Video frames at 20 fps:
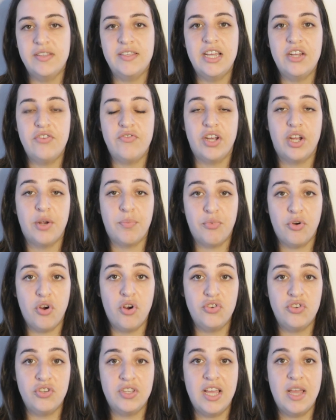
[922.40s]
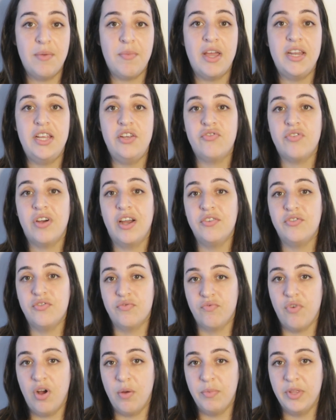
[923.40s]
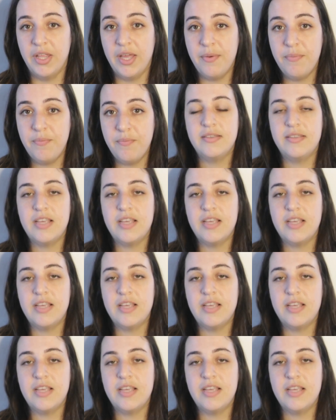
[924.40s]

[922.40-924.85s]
Cedric approached them and he tried to rob them.